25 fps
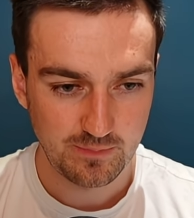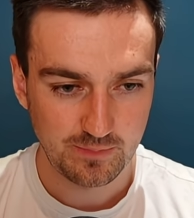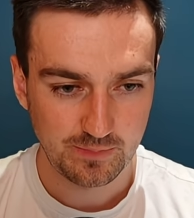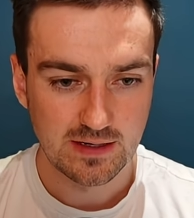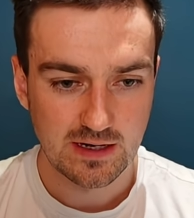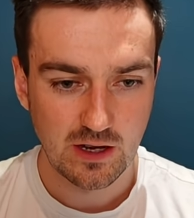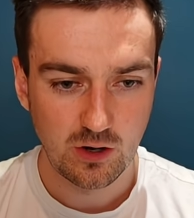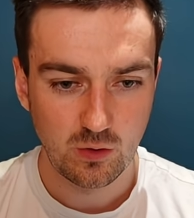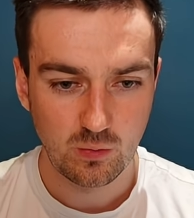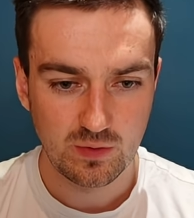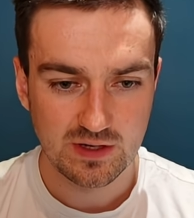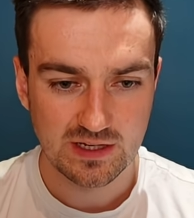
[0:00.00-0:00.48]

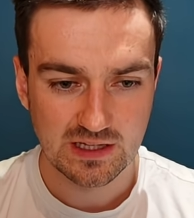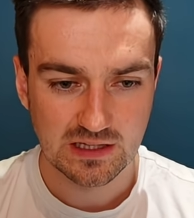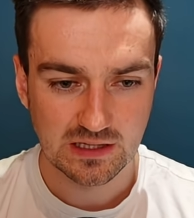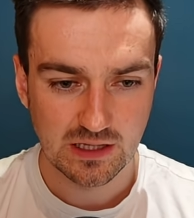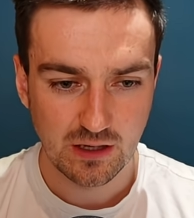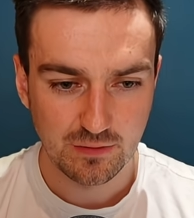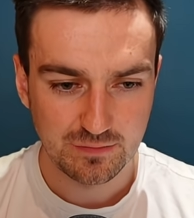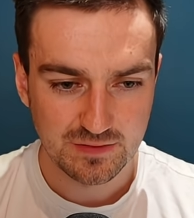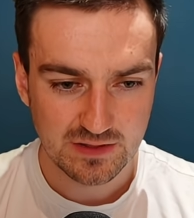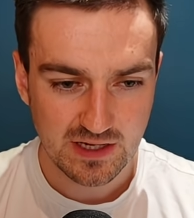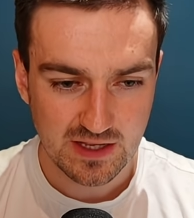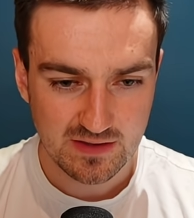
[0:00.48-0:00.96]
Now we'd
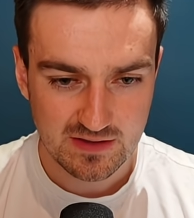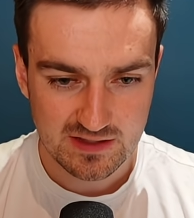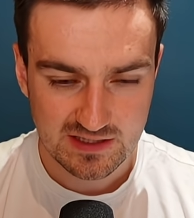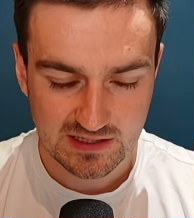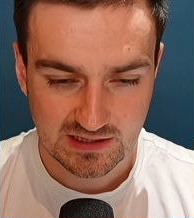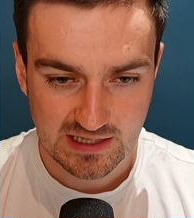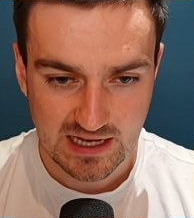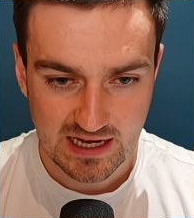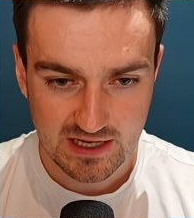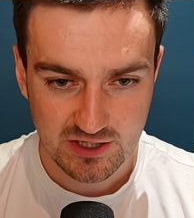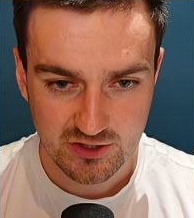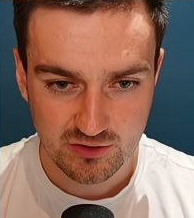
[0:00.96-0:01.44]
love to get this
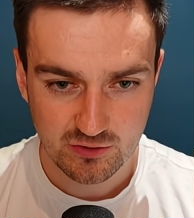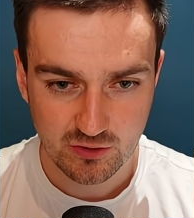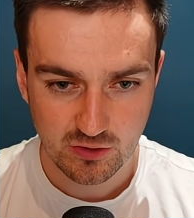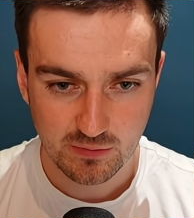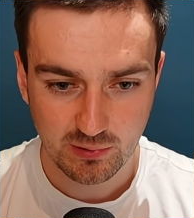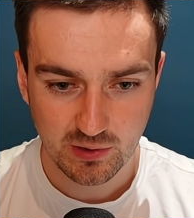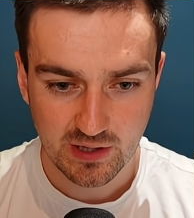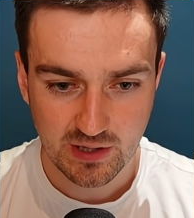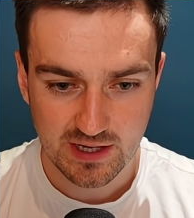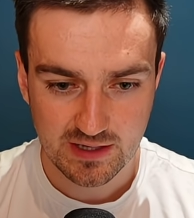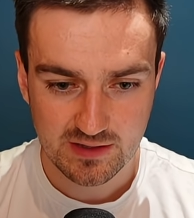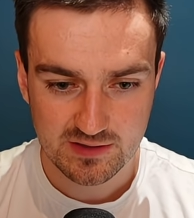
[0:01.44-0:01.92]
last rook
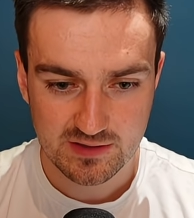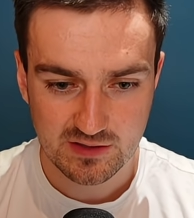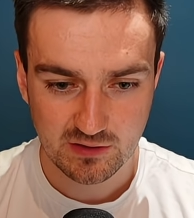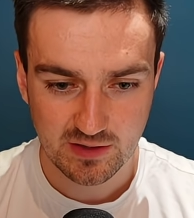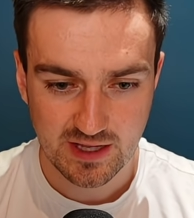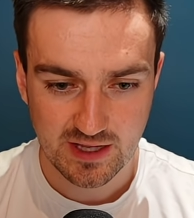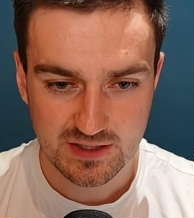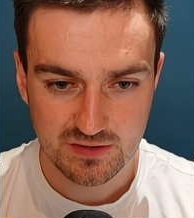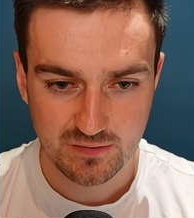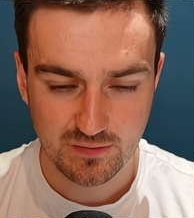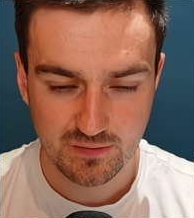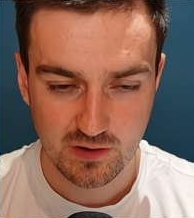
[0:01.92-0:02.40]
playing, so
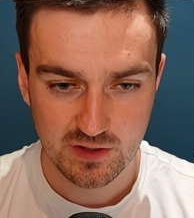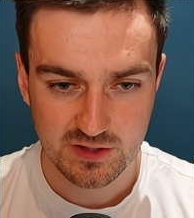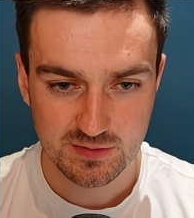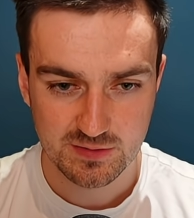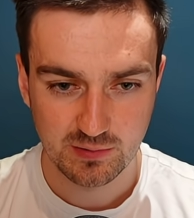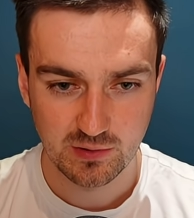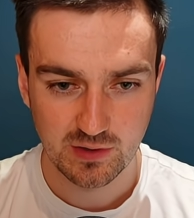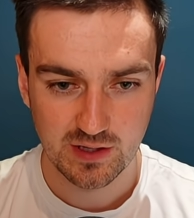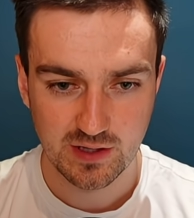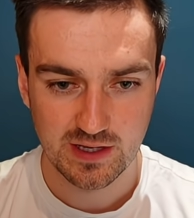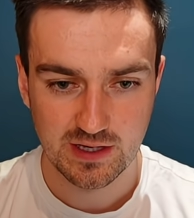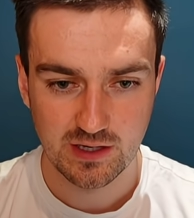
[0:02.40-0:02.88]
let's first
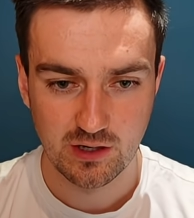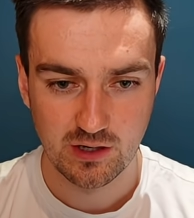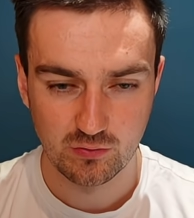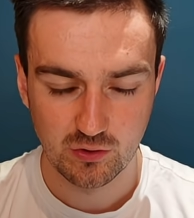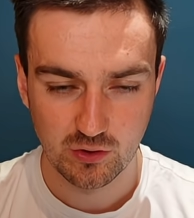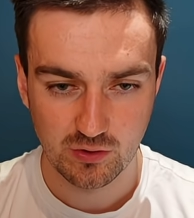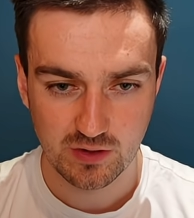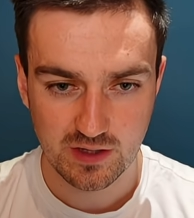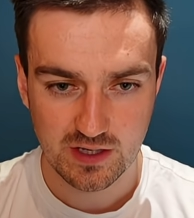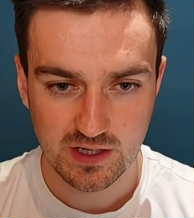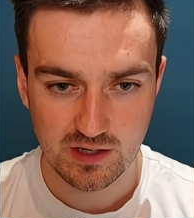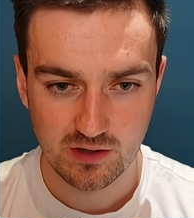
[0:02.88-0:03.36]
play
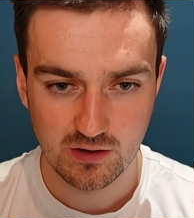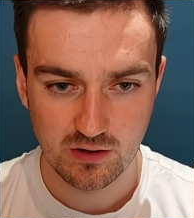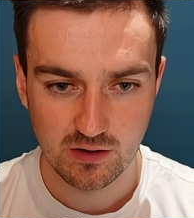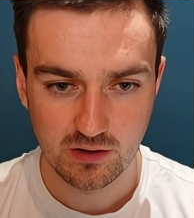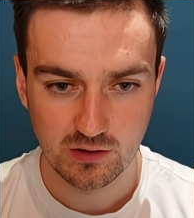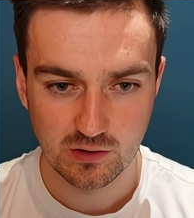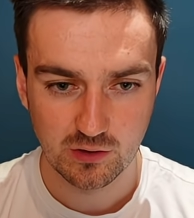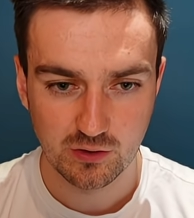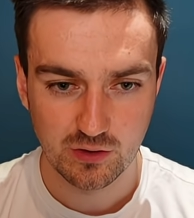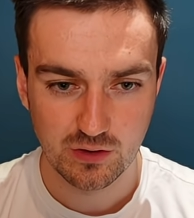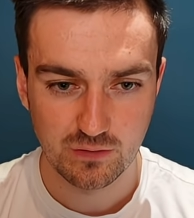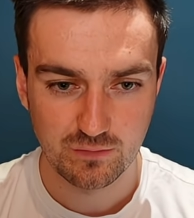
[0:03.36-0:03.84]
rook here,
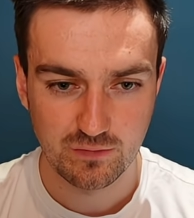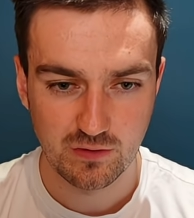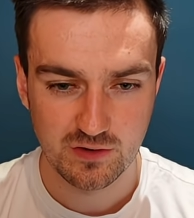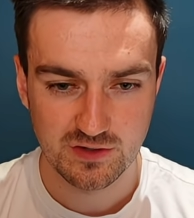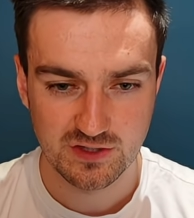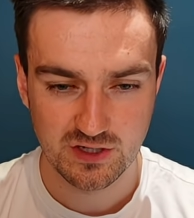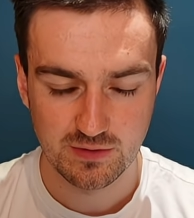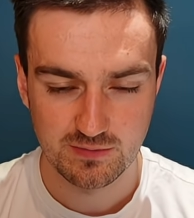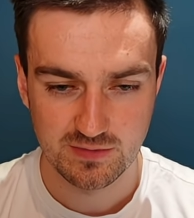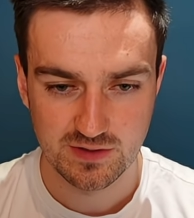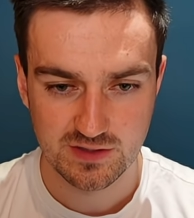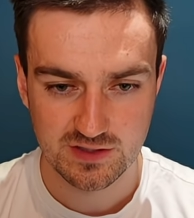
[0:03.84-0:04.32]
looking for
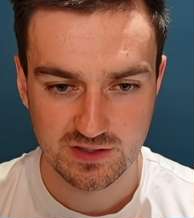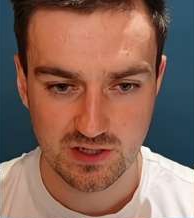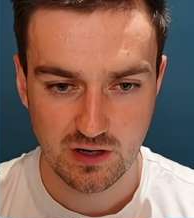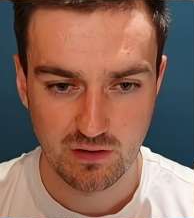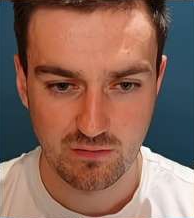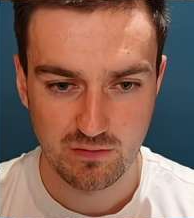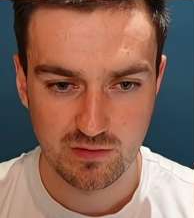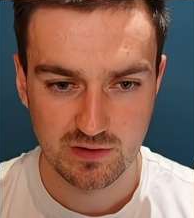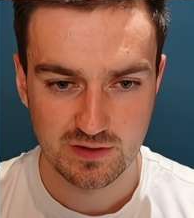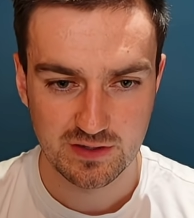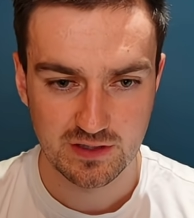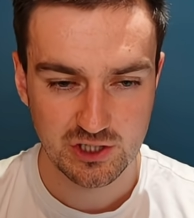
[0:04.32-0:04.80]
some
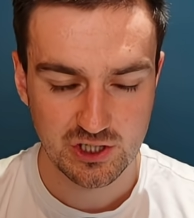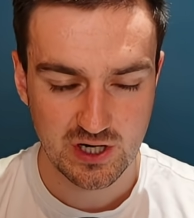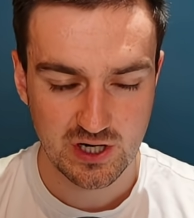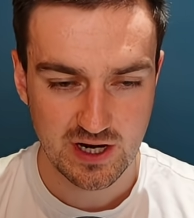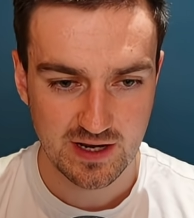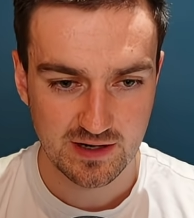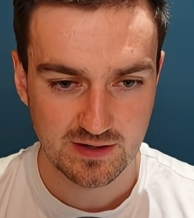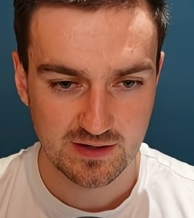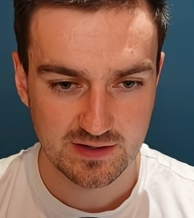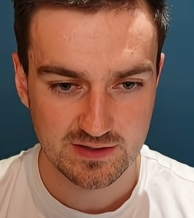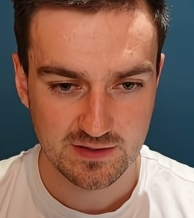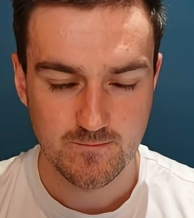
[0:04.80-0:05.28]
discovered
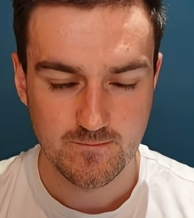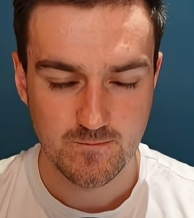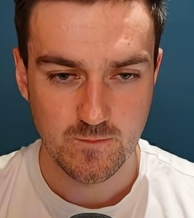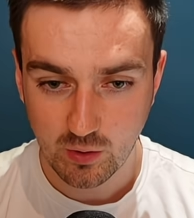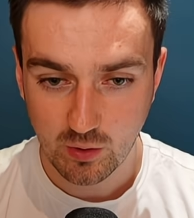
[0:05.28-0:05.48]
checks.